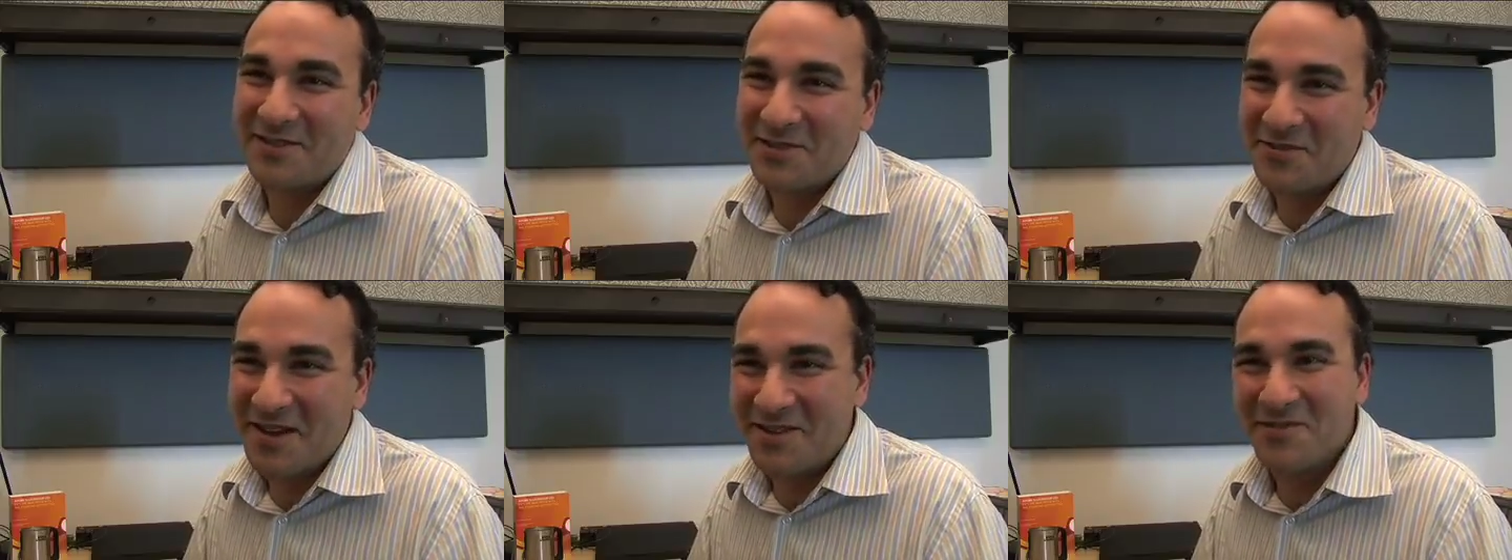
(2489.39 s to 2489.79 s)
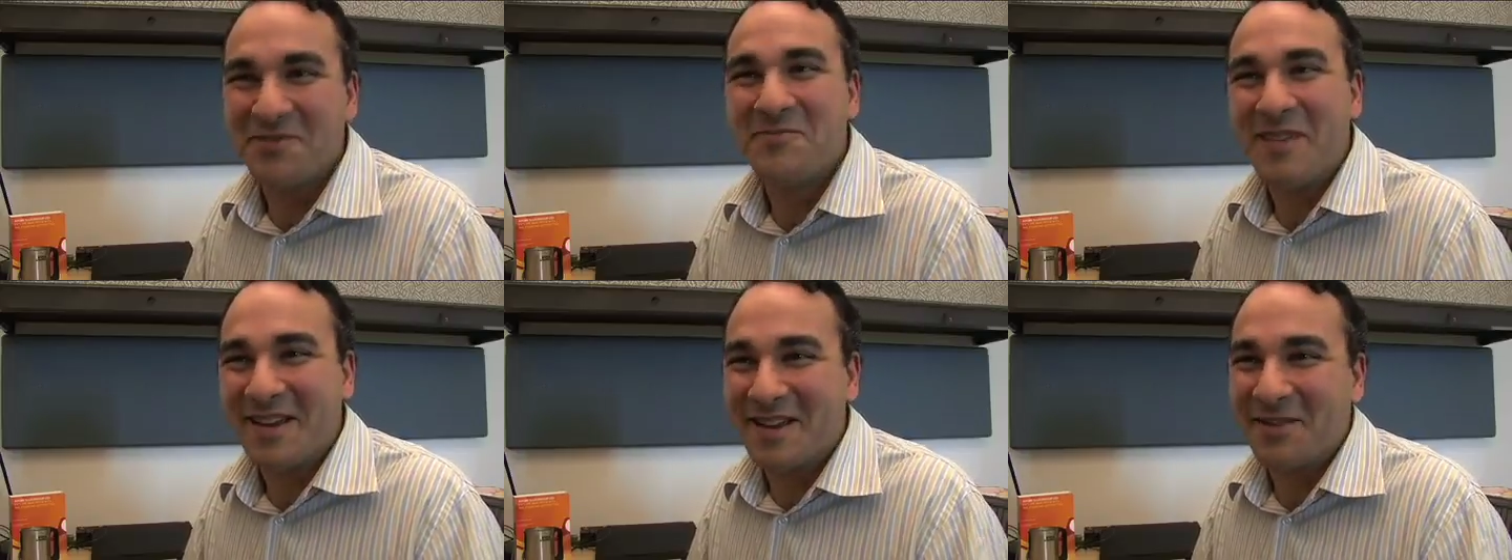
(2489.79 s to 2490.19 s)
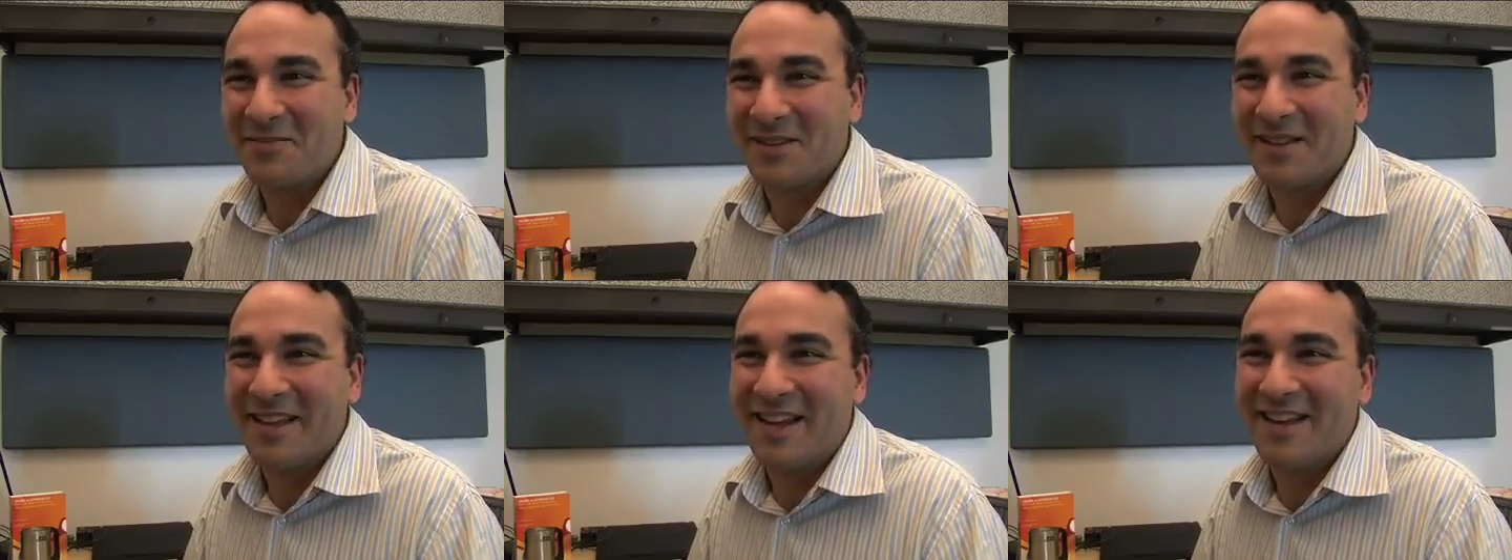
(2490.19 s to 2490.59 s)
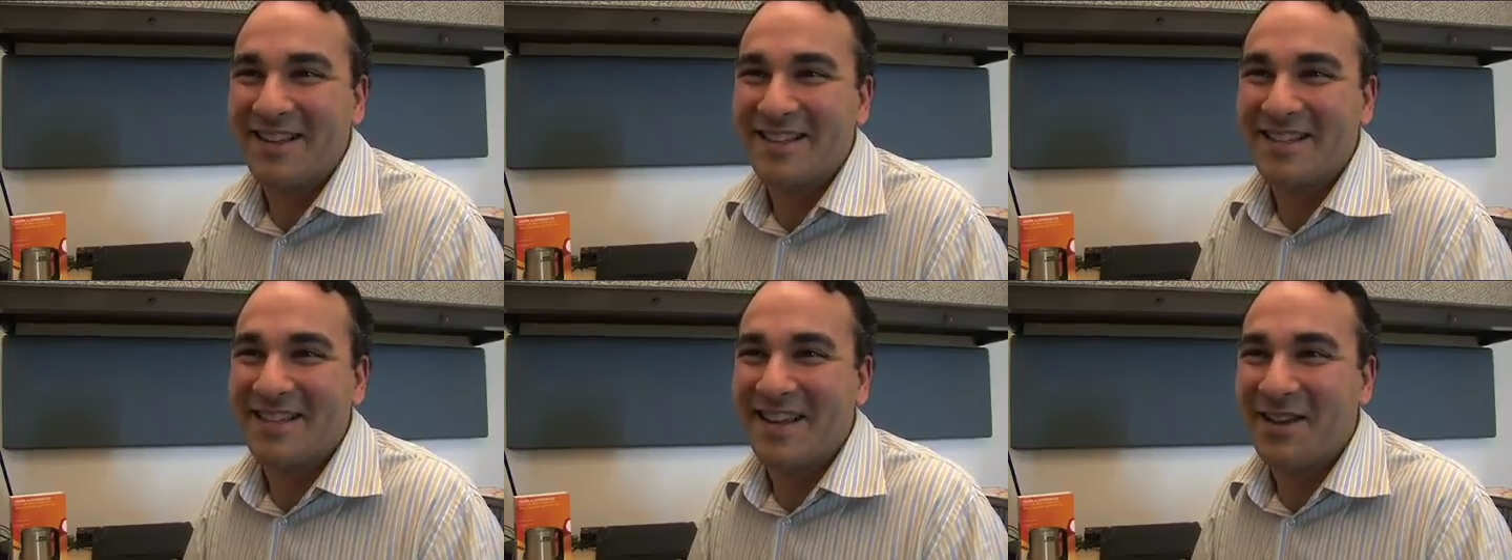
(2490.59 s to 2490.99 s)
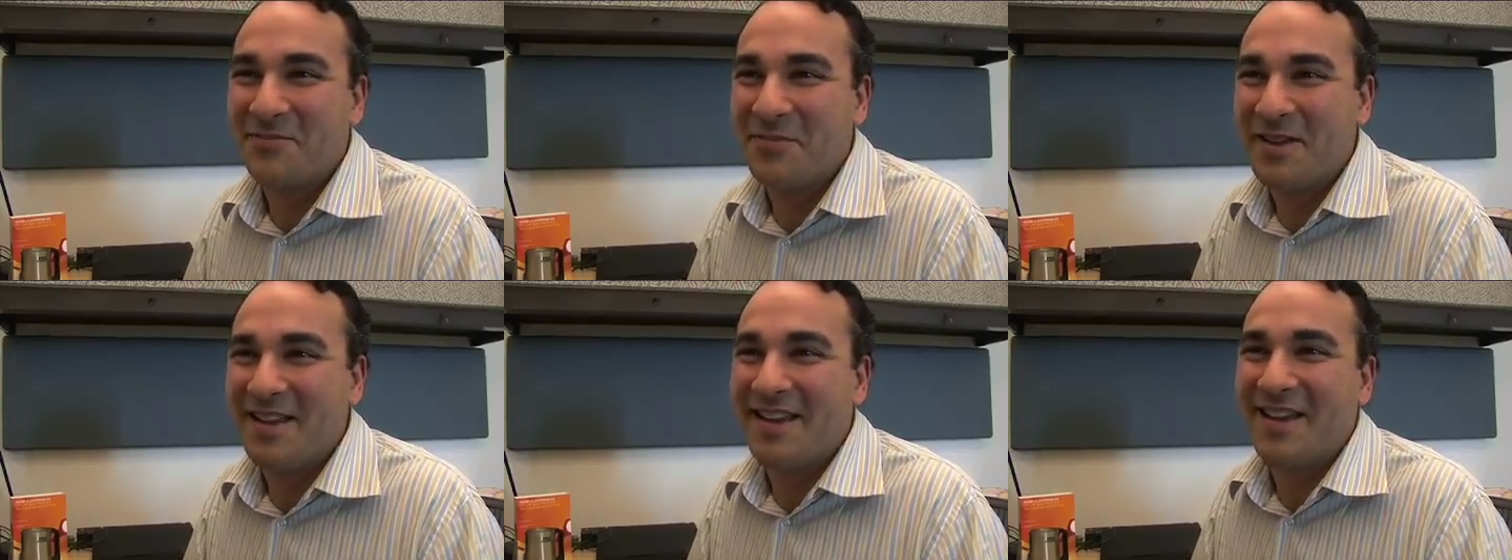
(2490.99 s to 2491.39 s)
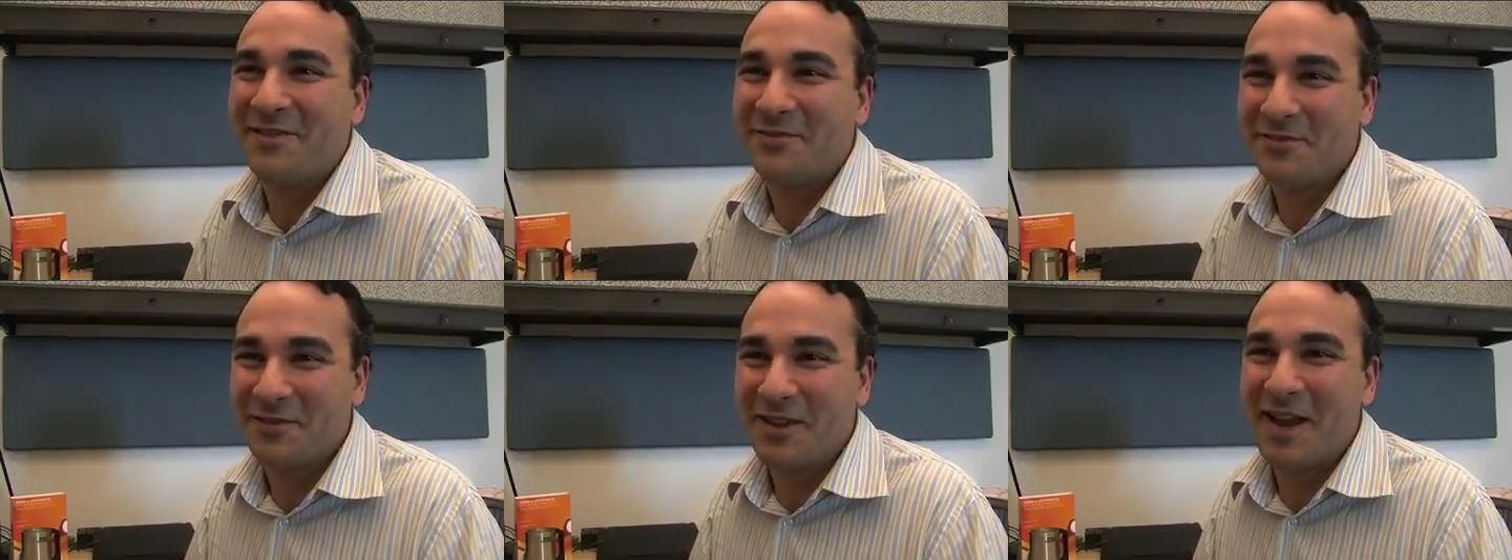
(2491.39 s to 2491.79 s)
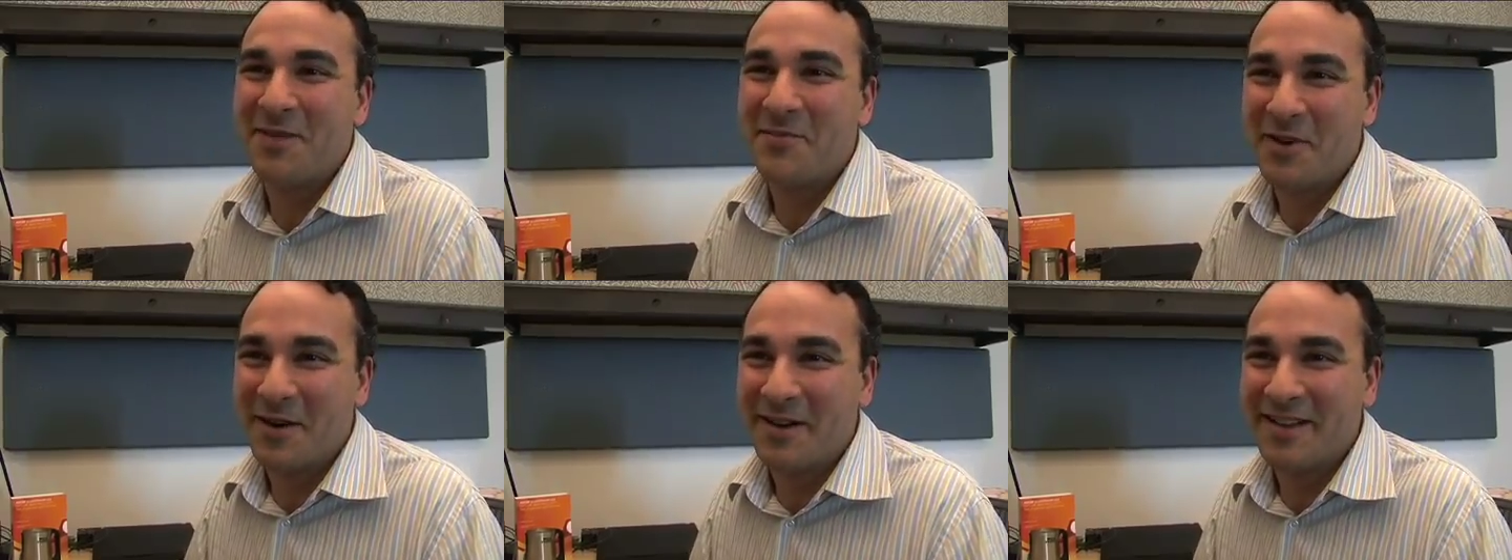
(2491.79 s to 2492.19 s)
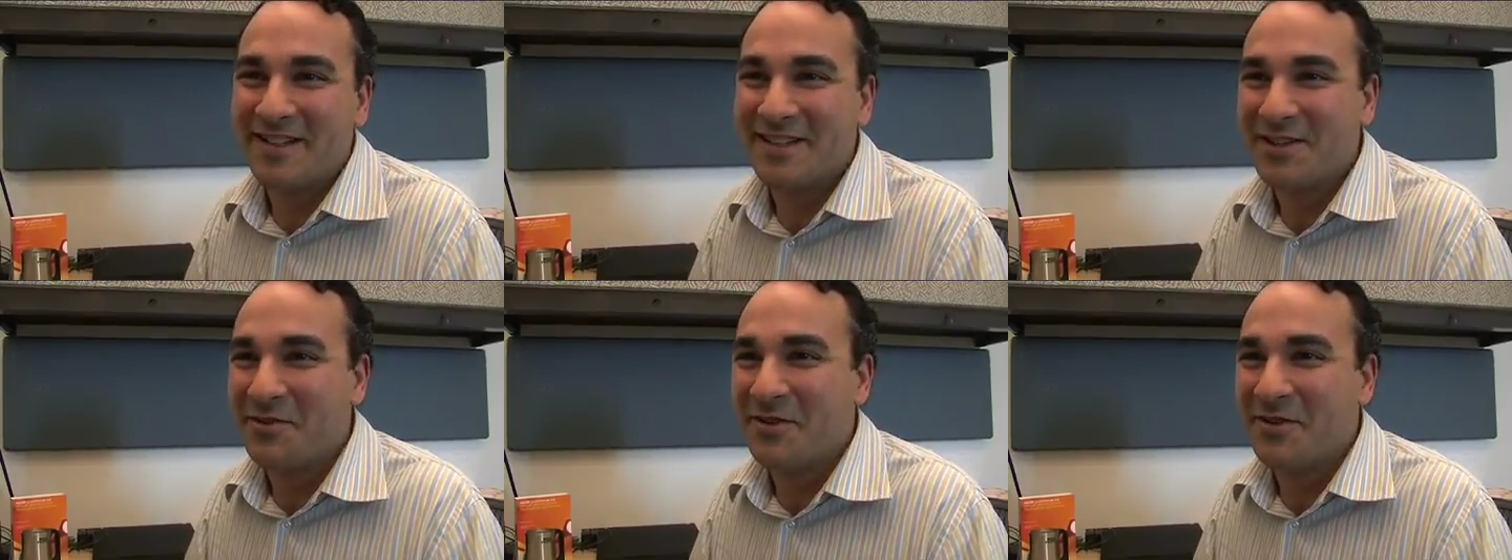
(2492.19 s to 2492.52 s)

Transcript: Suite will pick up the latest PDF library,